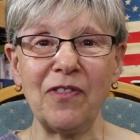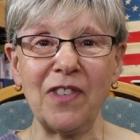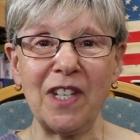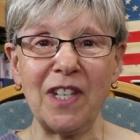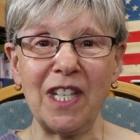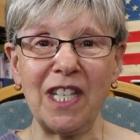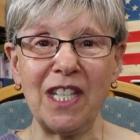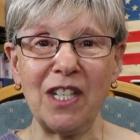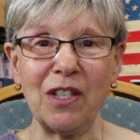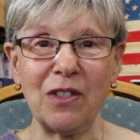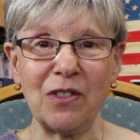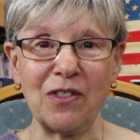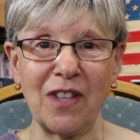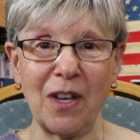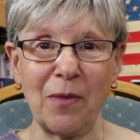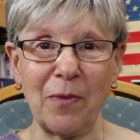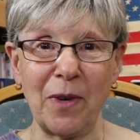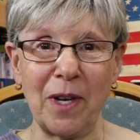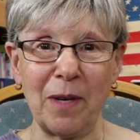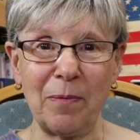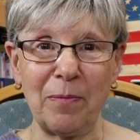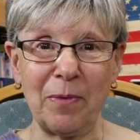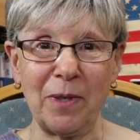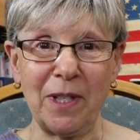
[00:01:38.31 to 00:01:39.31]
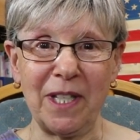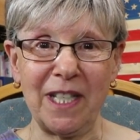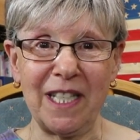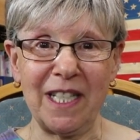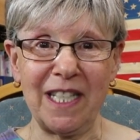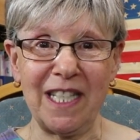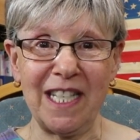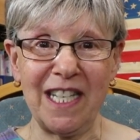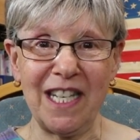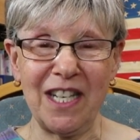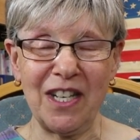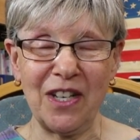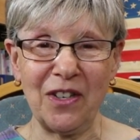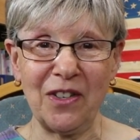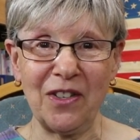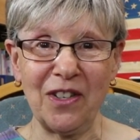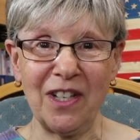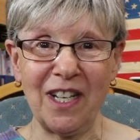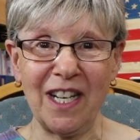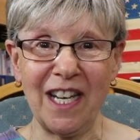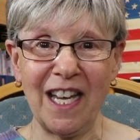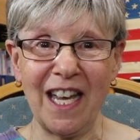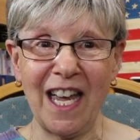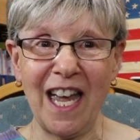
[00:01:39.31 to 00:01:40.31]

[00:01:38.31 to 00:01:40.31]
videos I want to put in here.